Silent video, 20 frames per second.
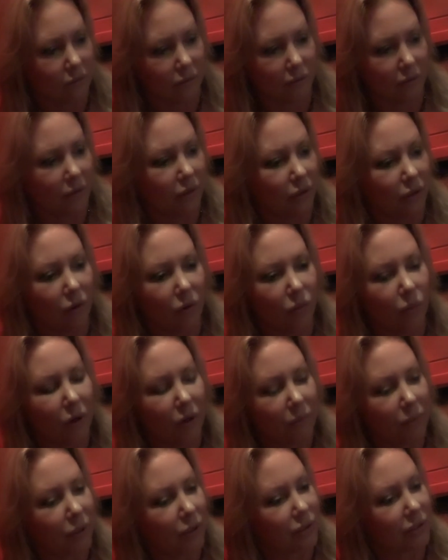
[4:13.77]
you know,
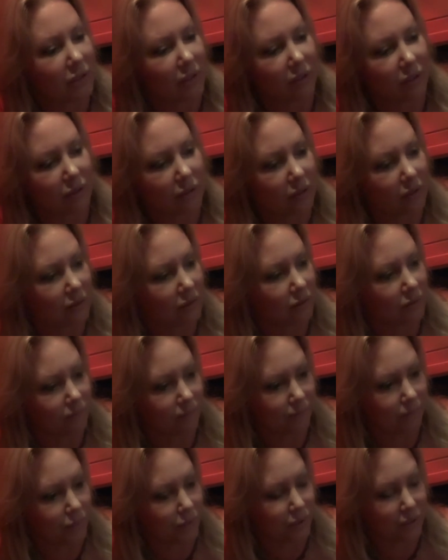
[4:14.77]
one person's
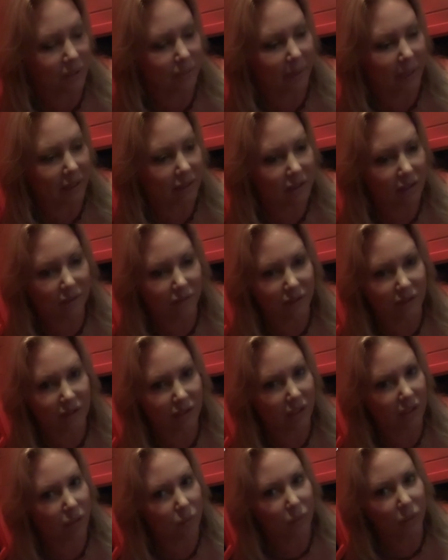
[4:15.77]
perspective is
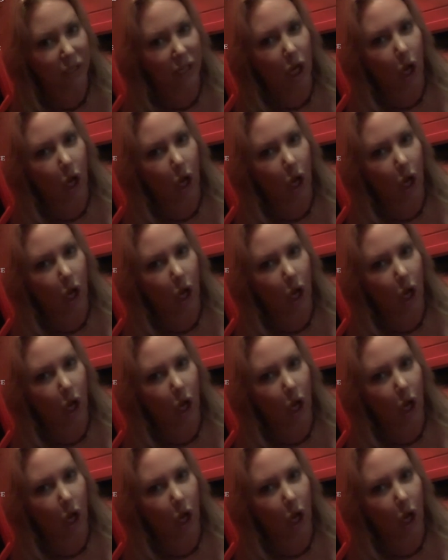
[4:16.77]
going to be